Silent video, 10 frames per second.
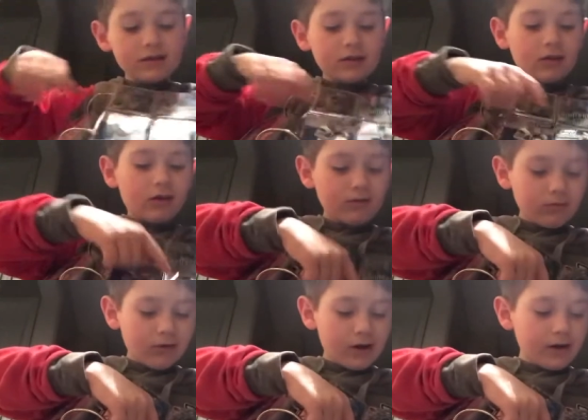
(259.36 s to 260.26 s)
See that?
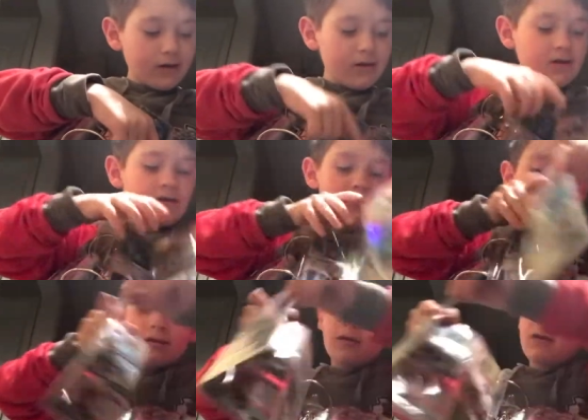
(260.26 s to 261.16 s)
One,
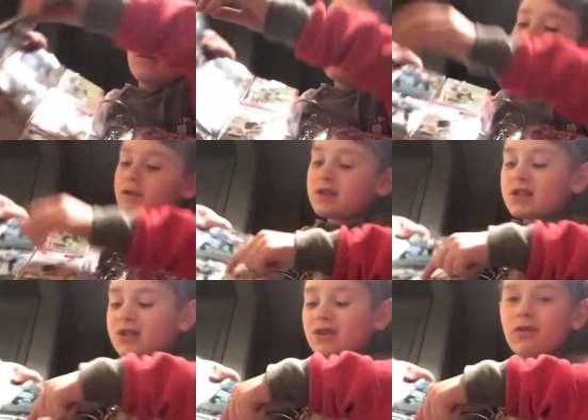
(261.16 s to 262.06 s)

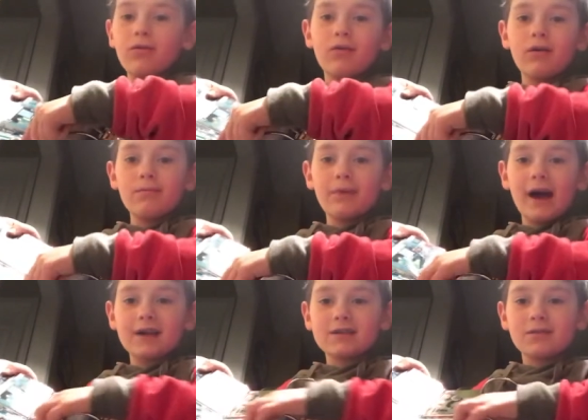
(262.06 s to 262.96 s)
two,
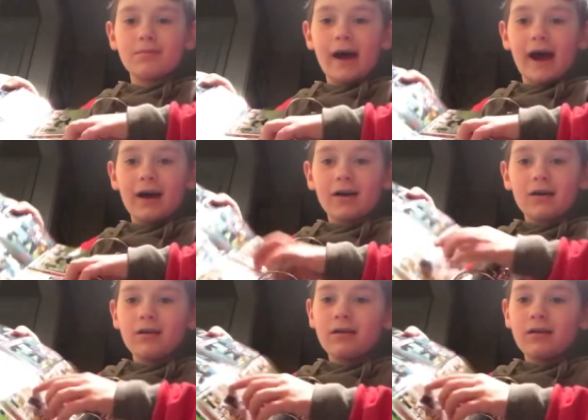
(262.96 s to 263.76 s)
back to back.